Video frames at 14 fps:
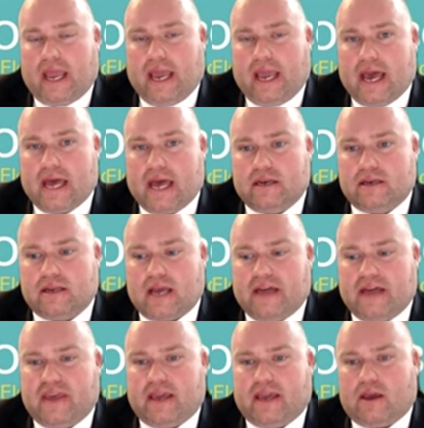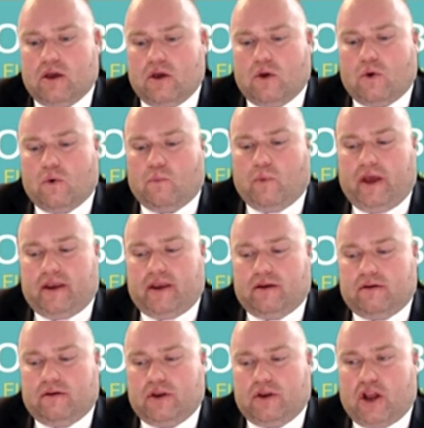And I think
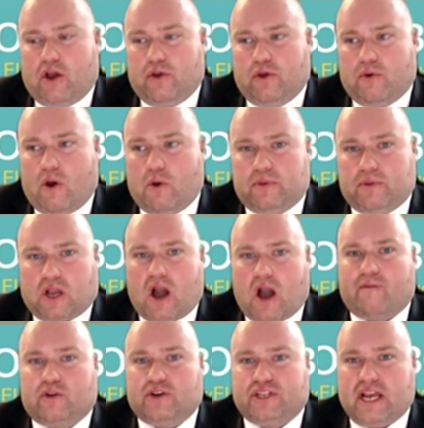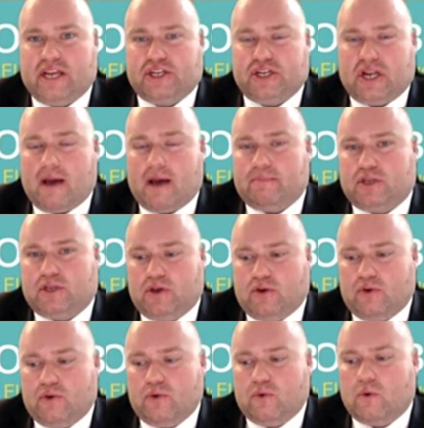when you open the conversation up
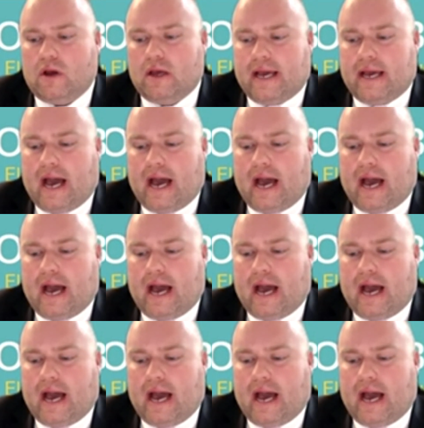to